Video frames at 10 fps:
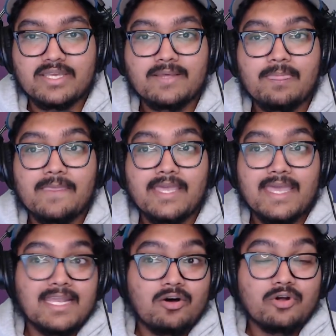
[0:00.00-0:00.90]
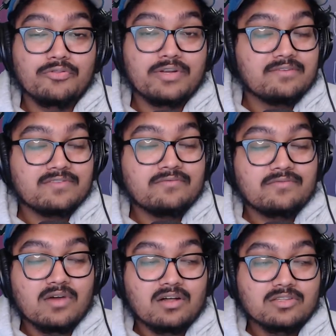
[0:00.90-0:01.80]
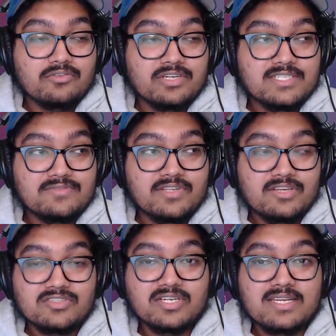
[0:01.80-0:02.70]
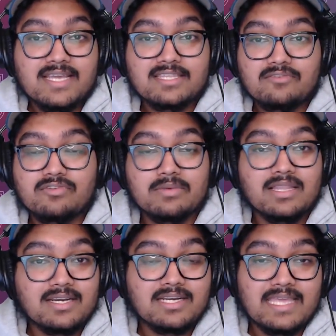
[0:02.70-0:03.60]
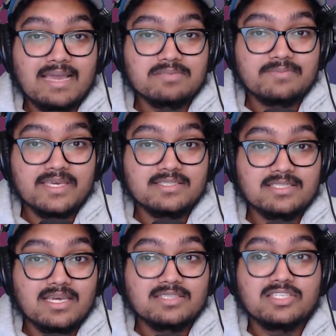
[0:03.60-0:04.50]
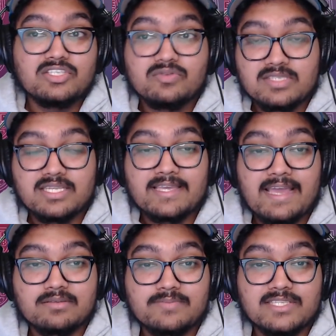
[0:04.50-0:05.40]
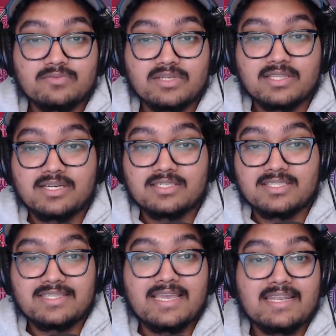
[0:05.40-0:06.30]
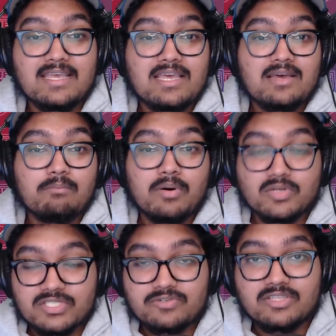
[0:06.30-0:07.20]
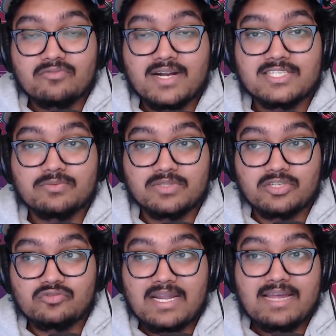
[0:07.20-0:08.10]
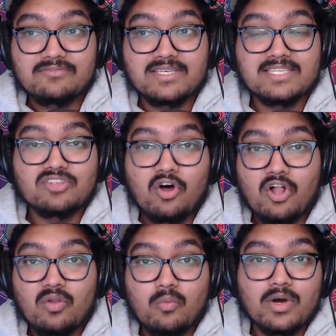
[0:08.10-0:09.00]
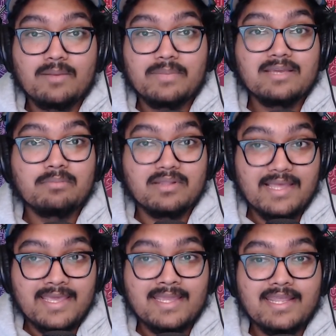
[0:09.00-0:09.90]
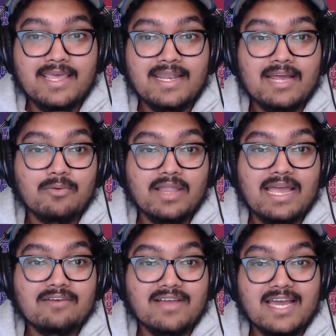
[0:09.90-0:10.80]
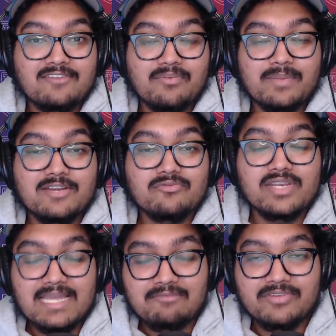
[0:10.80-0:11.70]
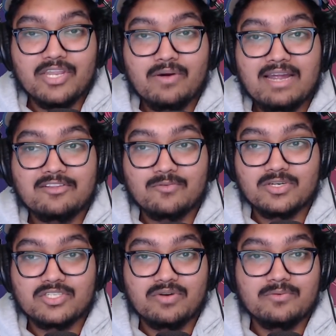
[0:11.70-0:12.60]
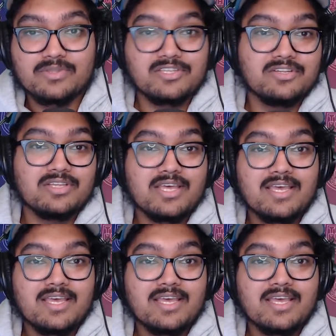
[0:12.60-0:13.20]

it. And all three of these videos are connected, from clearing the cap space to using the cap space we cleared to then bolstering the roster with the draft. It's all one big plan, and I will have kind of a big recap video afterwards showing what the